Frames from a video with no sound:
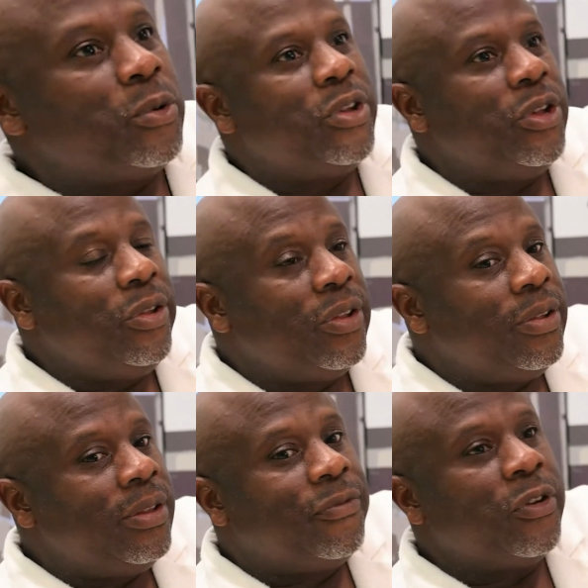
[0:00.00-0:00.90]
the
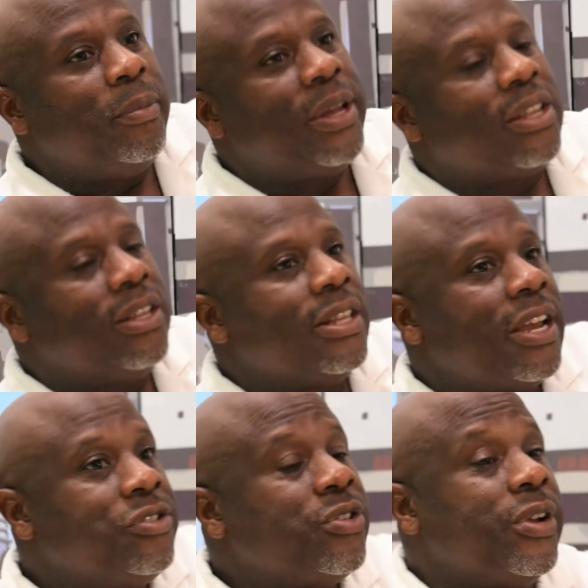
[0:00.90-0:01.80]
filmmaking in
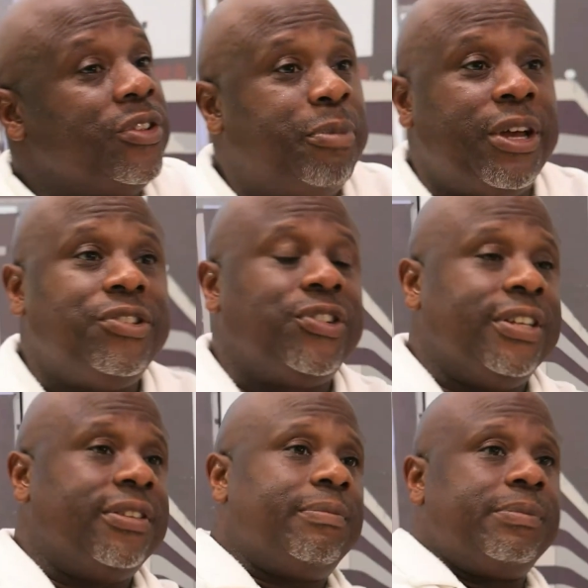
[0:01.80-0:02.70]
Nigeria is
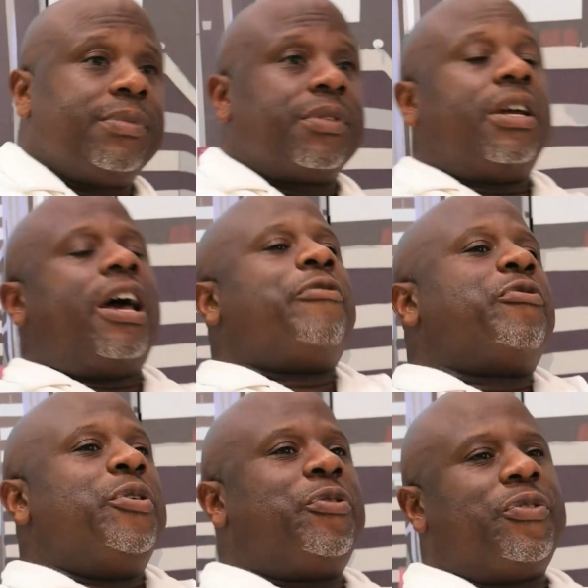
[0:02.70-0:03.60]
burgeoning.
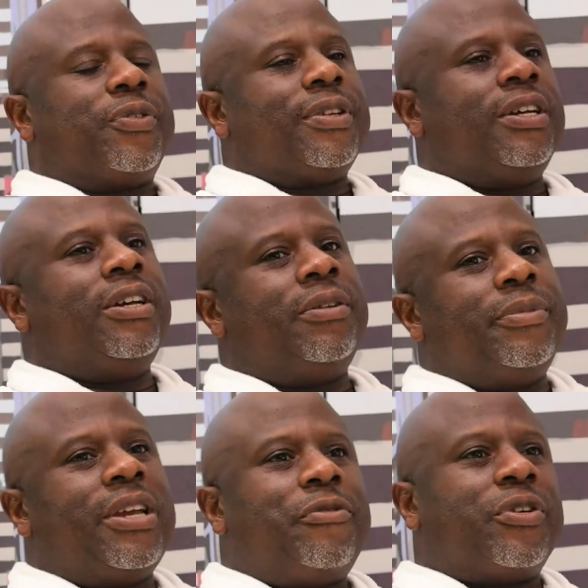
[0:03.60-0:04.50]
AFRIF,
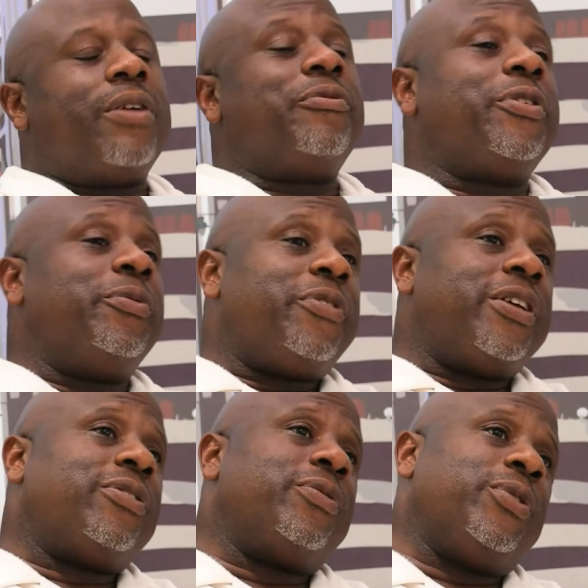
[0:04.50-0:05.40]
the African Film
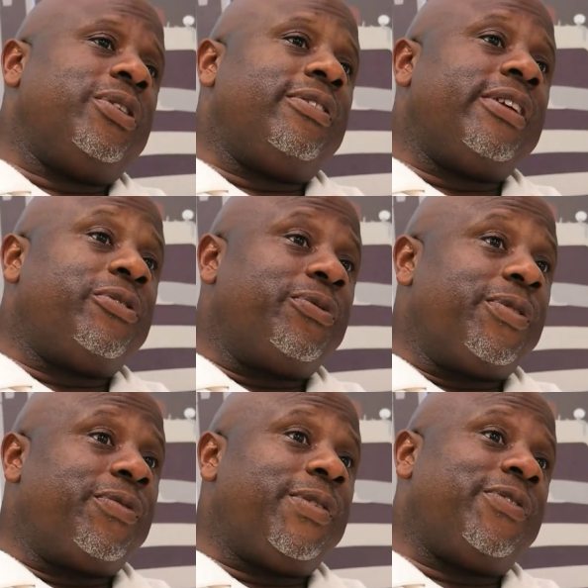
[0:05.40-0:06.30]
Festival, International
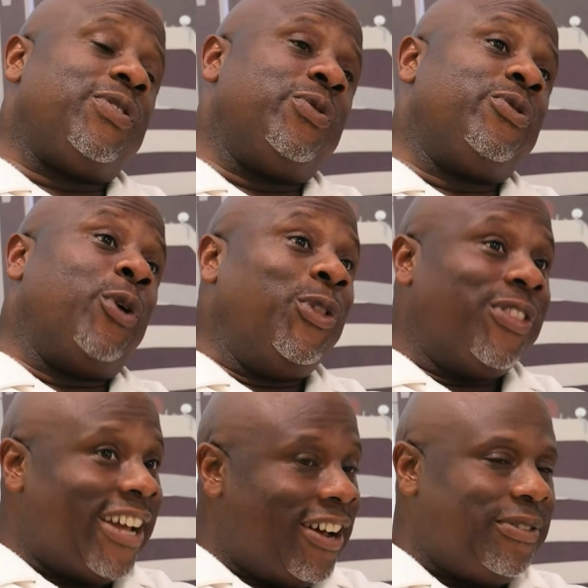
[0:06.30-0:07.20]
Film Festival, is
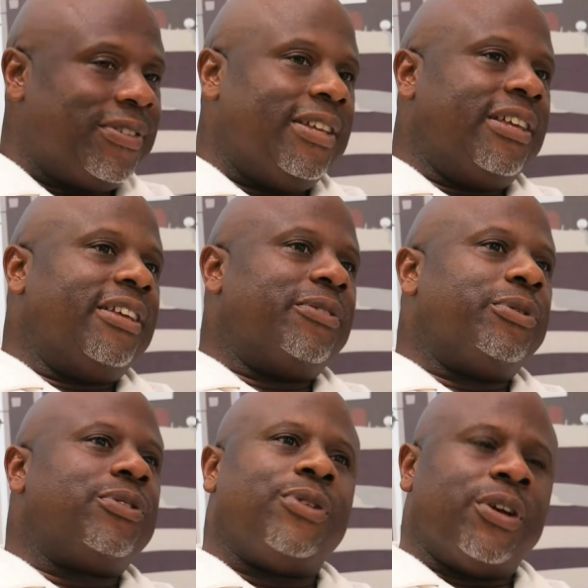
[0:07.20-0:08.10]
on now,
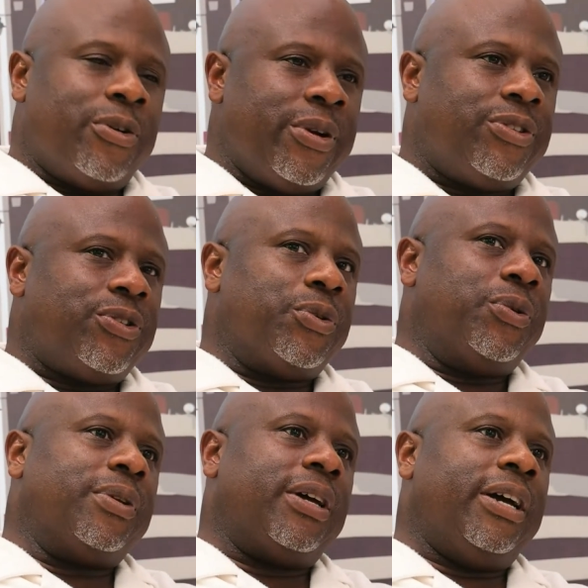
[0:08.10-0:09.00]
which is a great
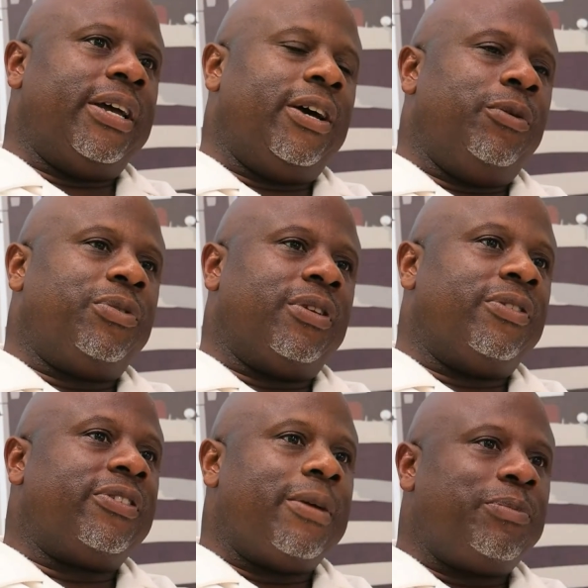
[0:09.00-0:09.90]
show. I helped
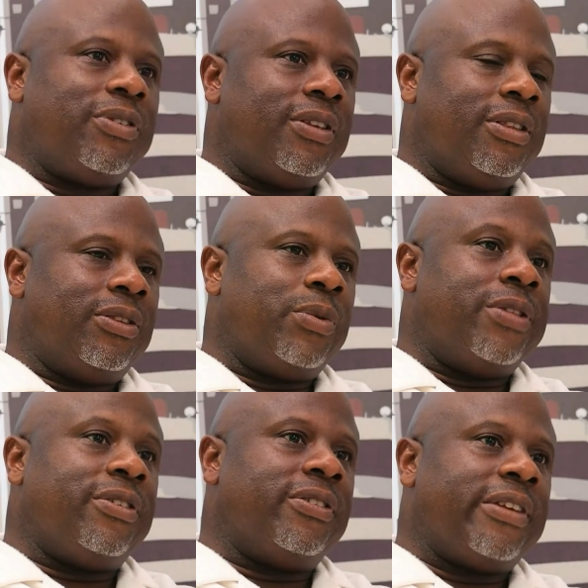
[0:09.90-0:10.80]
incept in
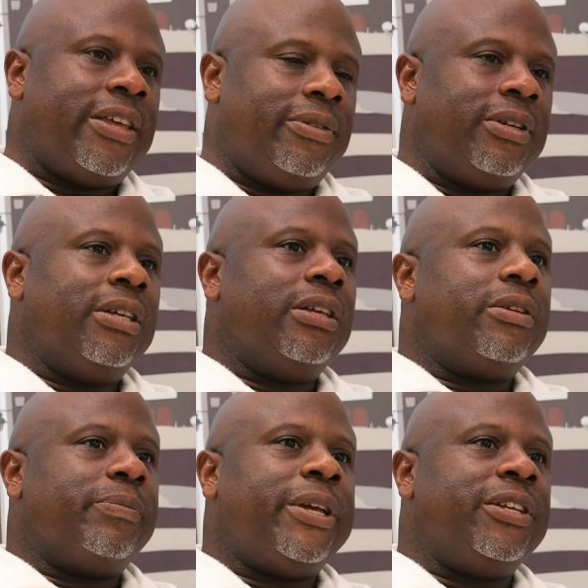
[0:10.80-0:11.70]
2010,
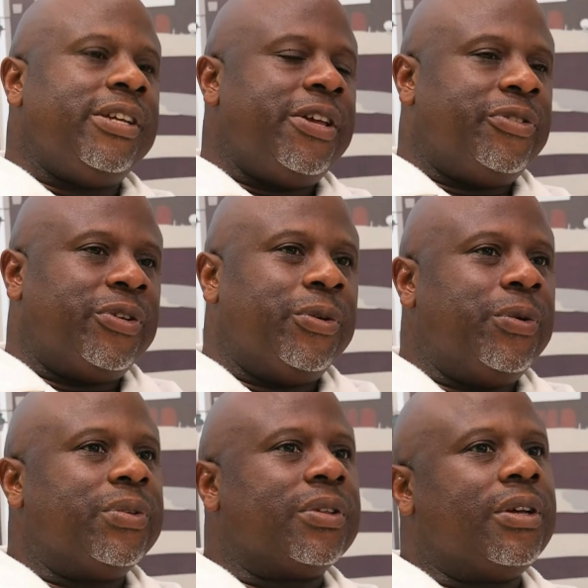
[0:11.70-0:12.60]
many years
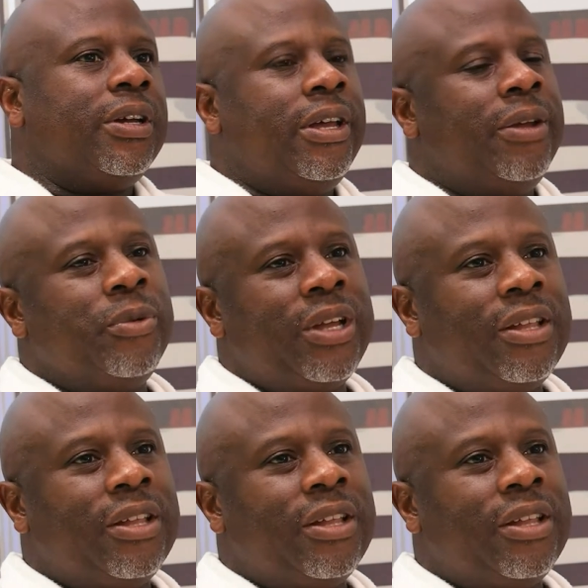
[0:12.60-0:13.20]
ago. We